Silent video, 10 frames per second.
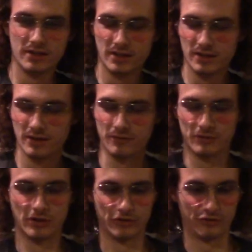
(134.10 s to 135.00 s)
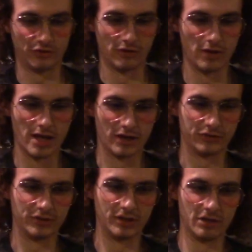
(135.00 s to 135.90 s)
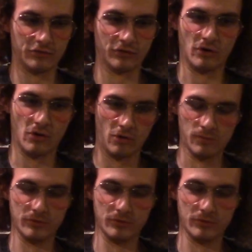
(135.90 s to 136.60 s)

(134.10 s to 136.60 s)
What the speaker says: And then of course, Alexa gives the whole